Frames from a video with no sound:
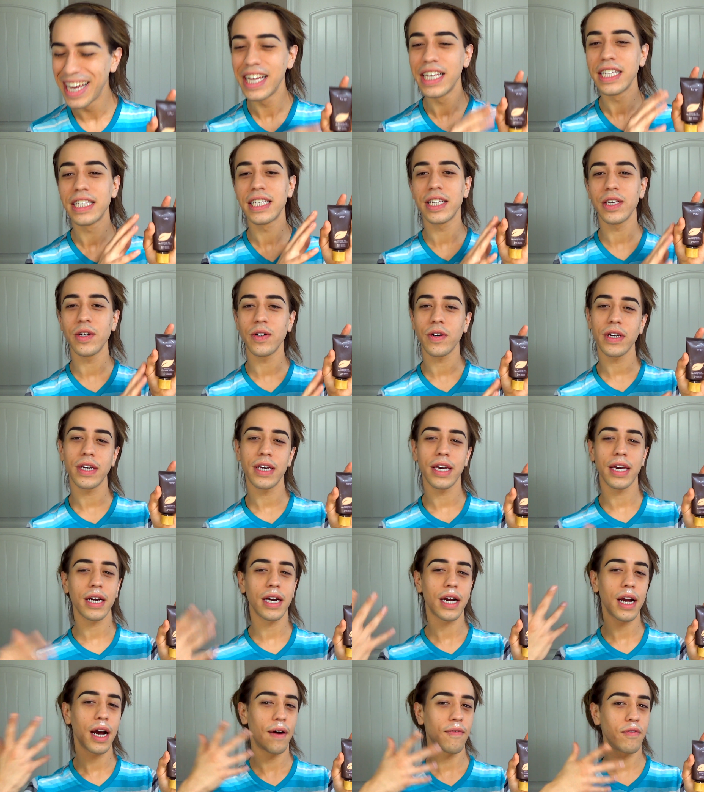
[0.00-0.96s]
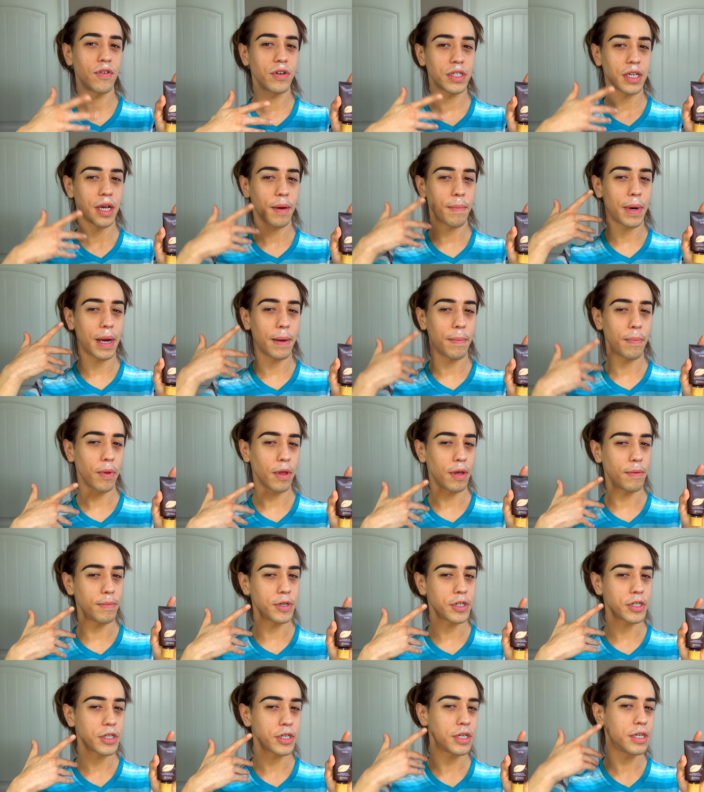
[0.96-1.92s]
Silky and covers up my
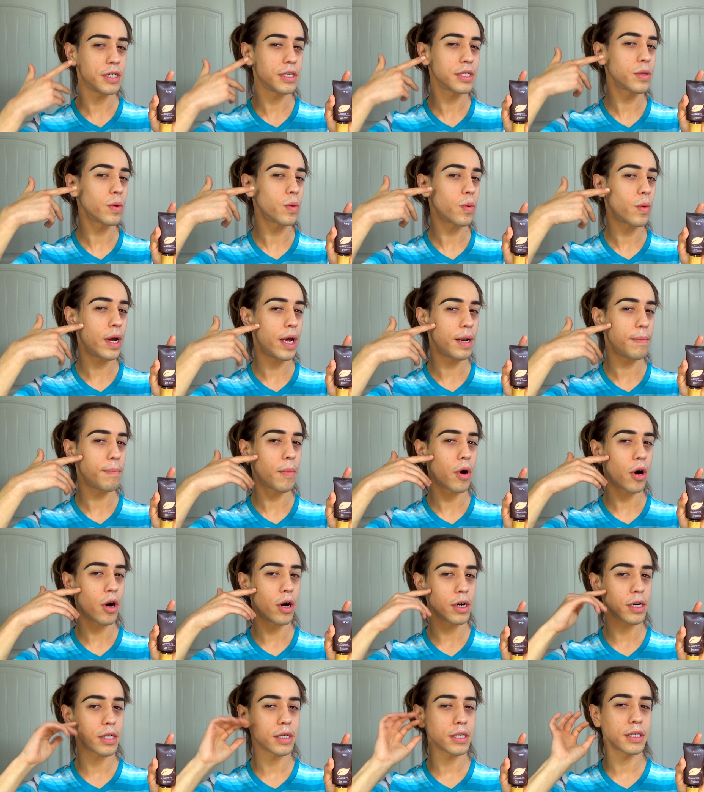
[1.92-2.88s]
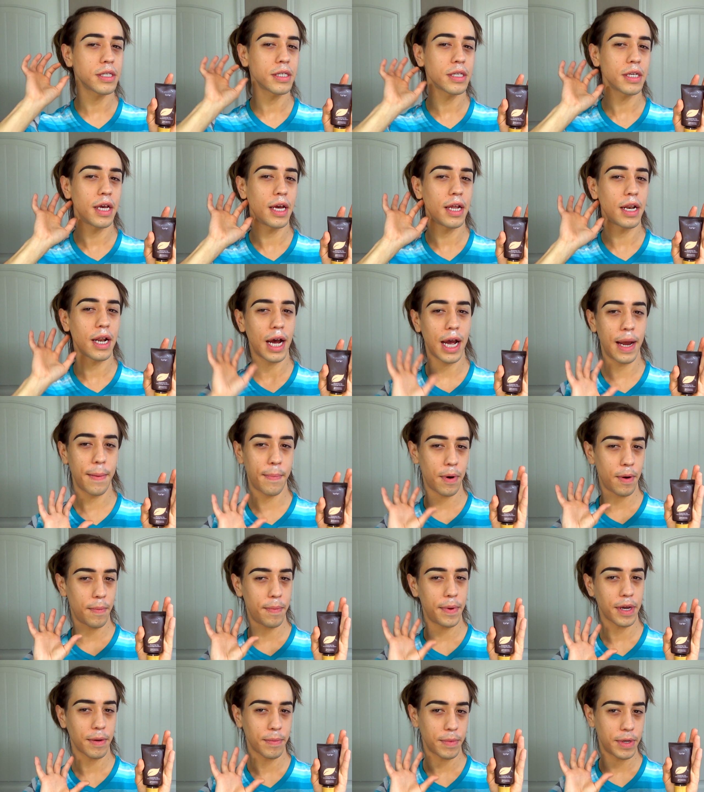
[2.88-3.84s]
blemishes, red marks, and
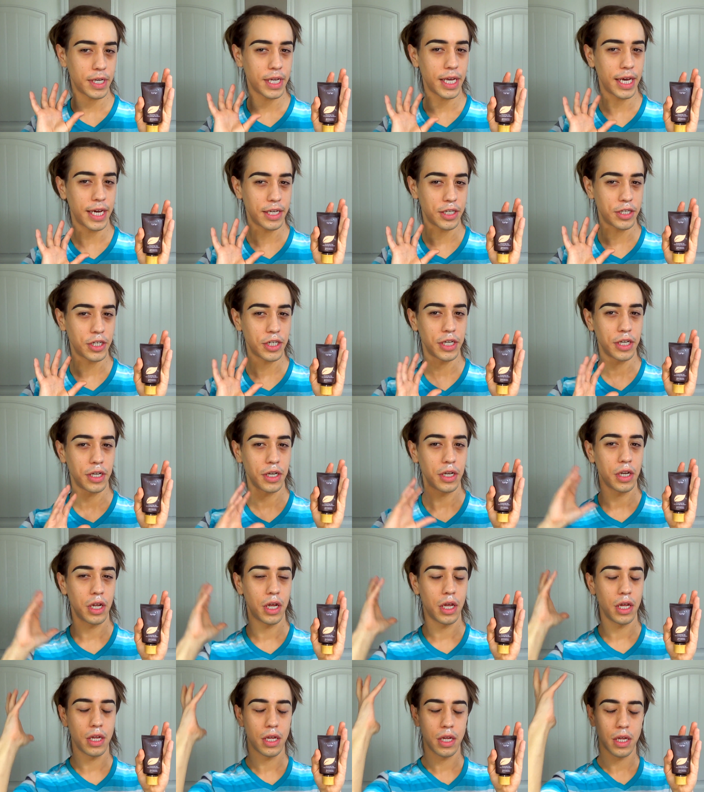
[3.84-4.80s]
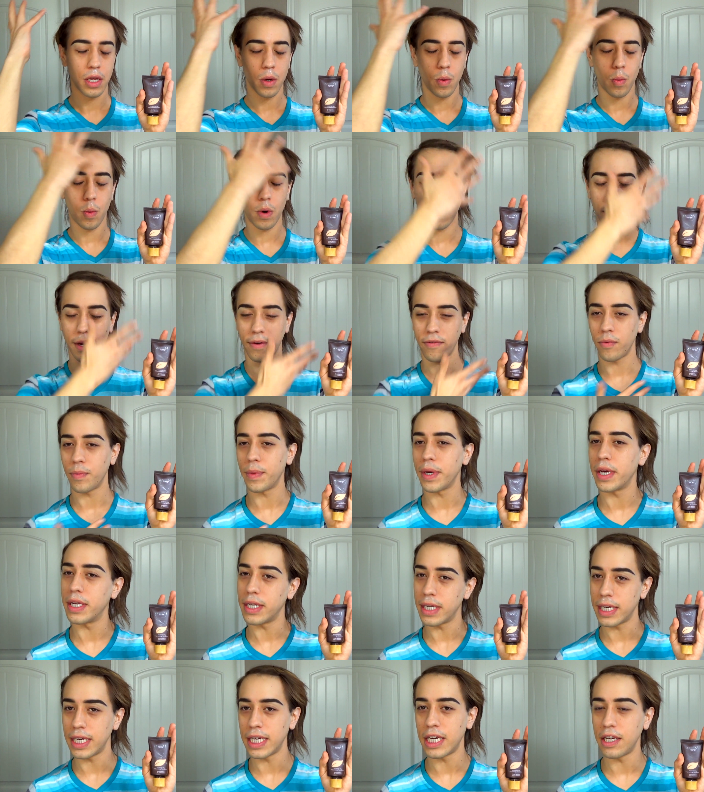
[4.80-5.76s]
hyperpigmentation while giving
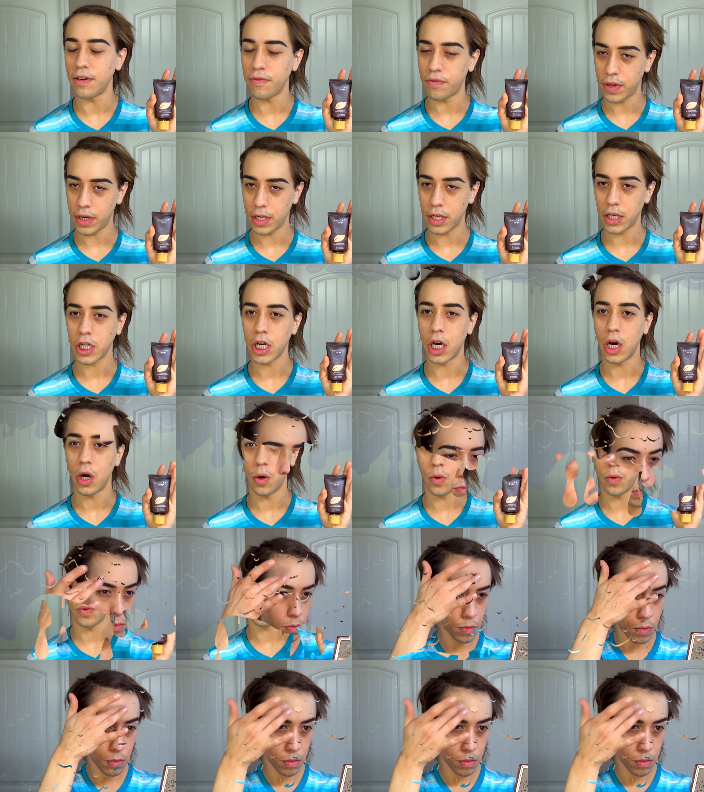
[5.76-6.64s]
me an even tone.